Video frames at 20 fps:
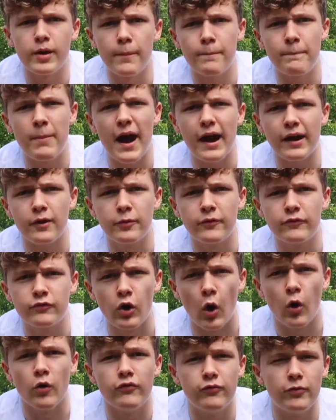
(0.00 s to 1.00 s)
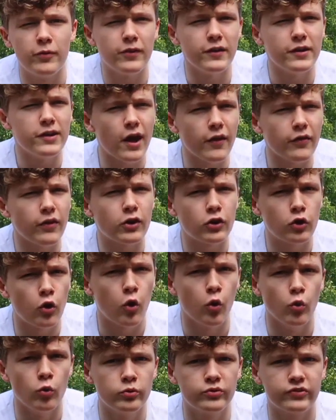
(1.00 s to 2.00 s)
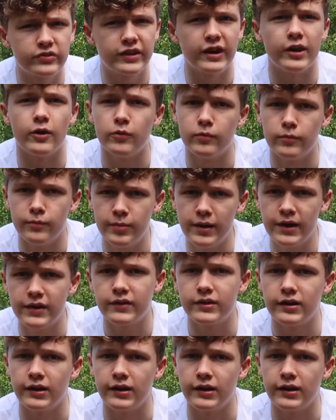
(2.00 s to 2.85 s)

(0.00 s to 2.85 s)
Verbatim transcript: we are back with golf with another cool skill. Play the